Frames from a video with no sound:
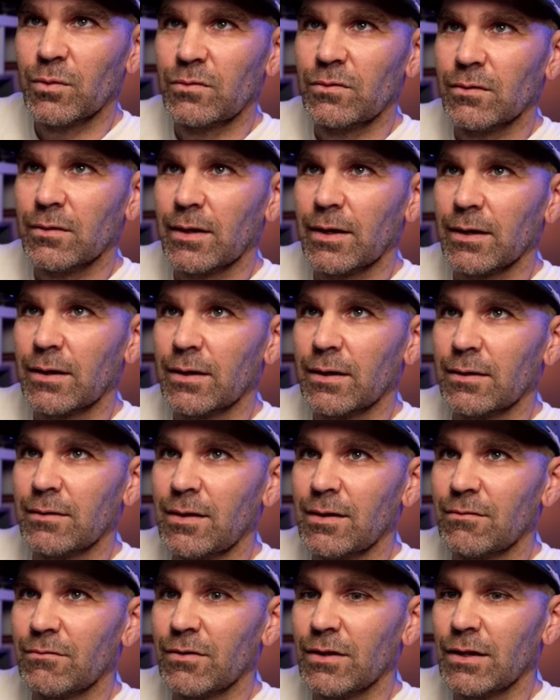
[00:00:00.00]
to like
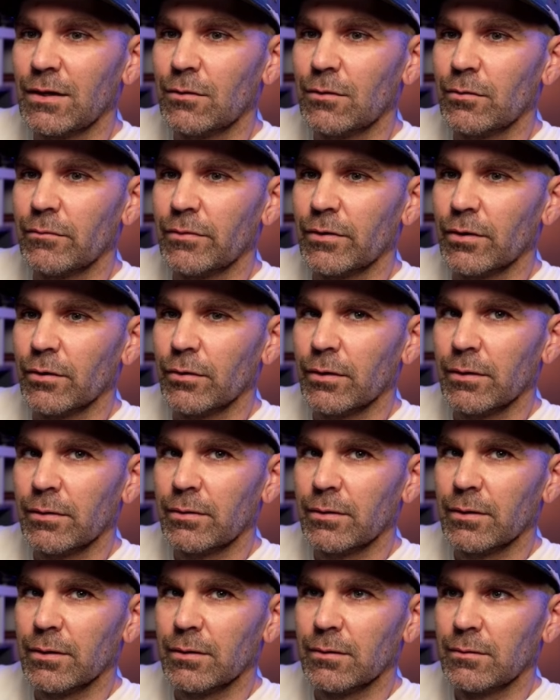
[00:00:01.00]
take video of it or
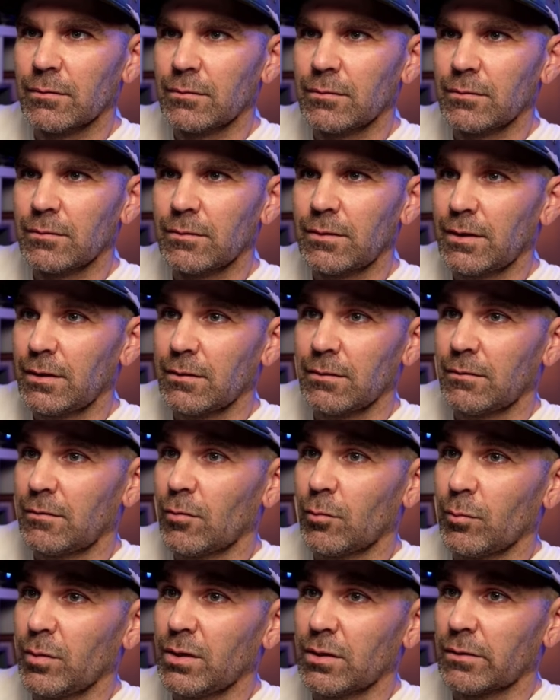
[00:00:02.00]
anything. They didn't
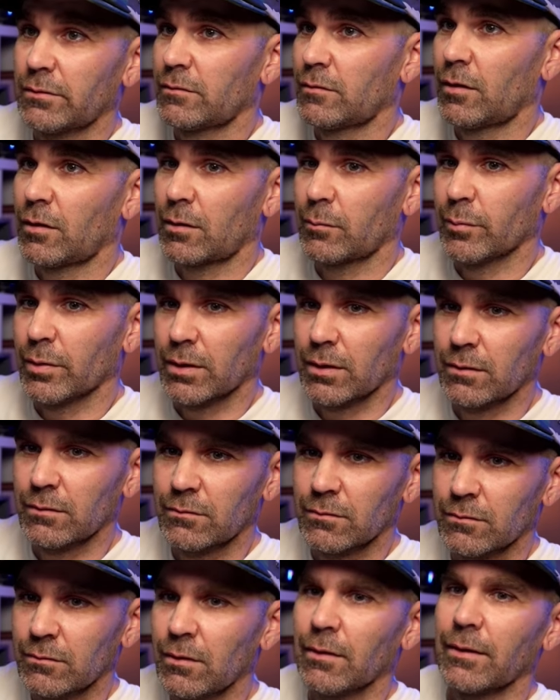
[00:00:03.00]
tell me not to talk about it,
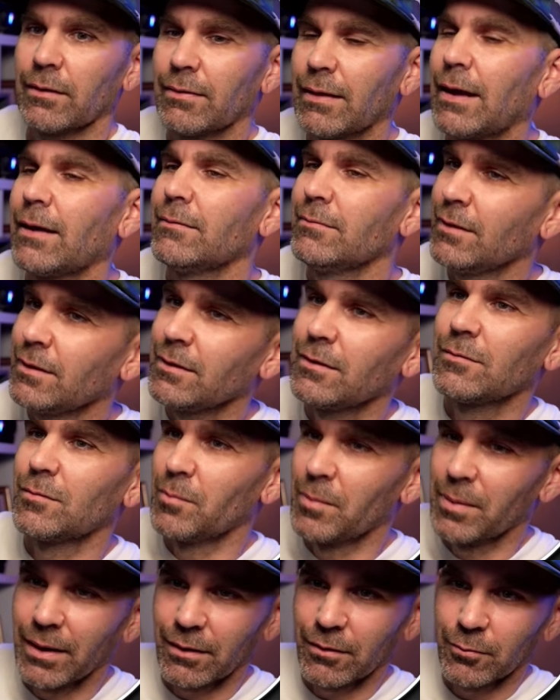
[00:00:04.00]
so it's not like that. And it
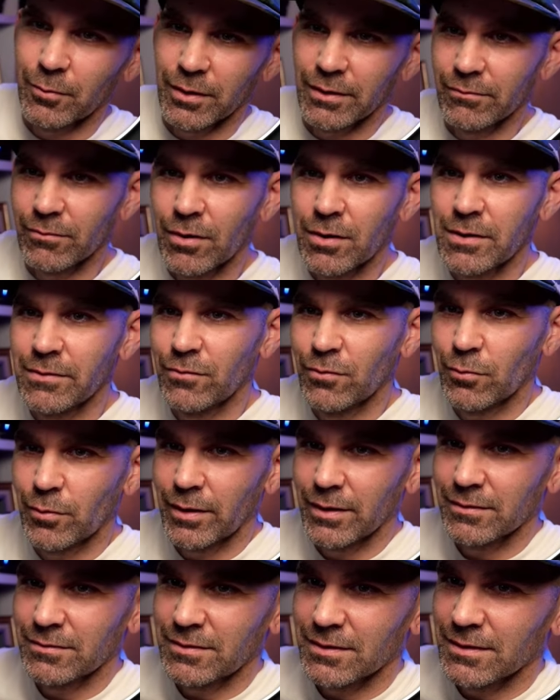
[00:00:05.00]
doesn't matter, whatever. I don't even know
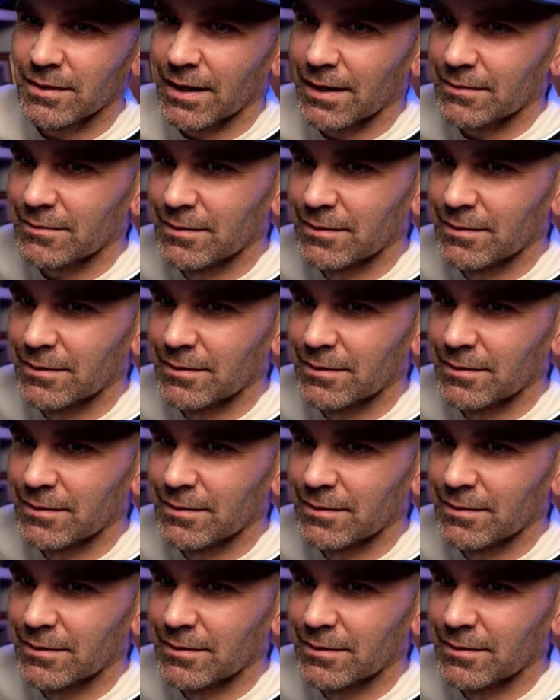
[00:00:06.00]
why I said that.